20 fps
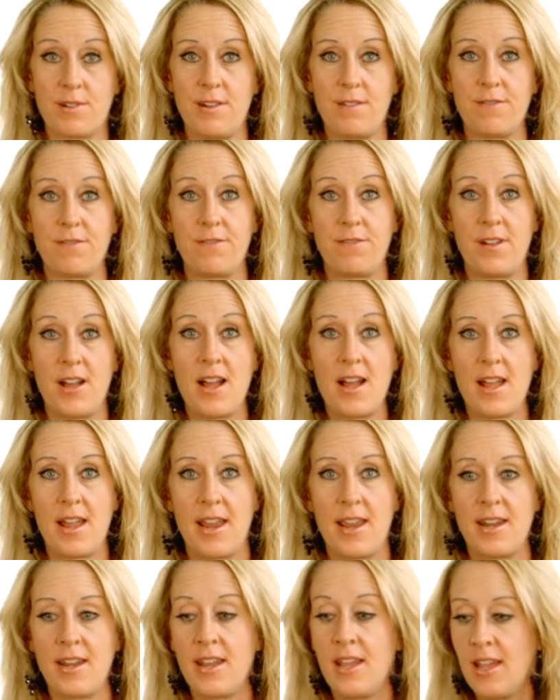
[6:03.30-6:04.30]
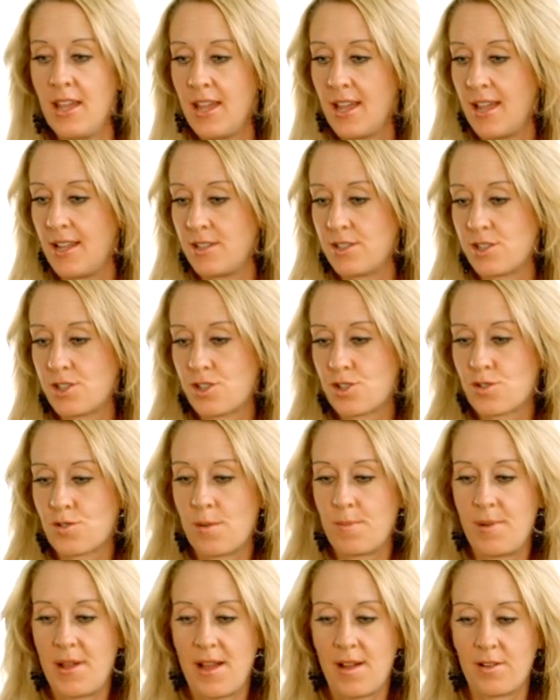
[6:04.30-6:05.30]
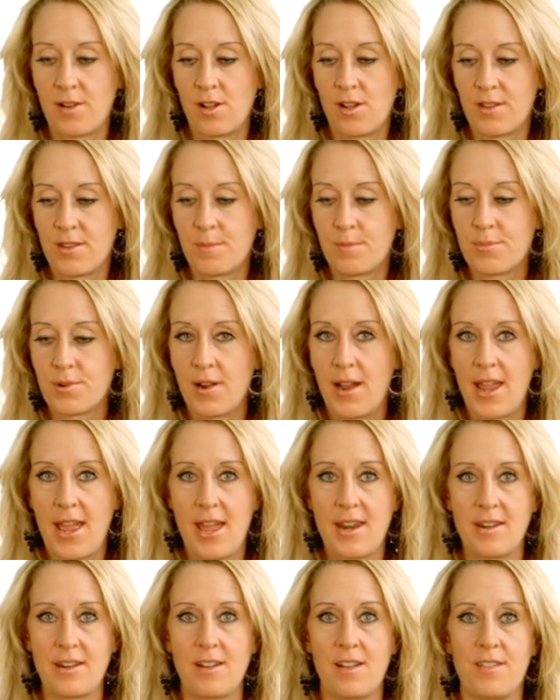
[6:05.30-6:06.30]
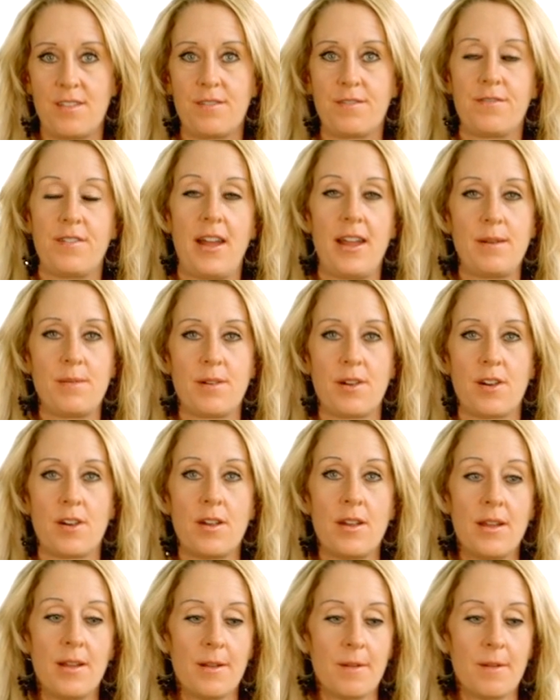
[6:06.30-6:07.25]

refine and strip out all the bran and all the fiber,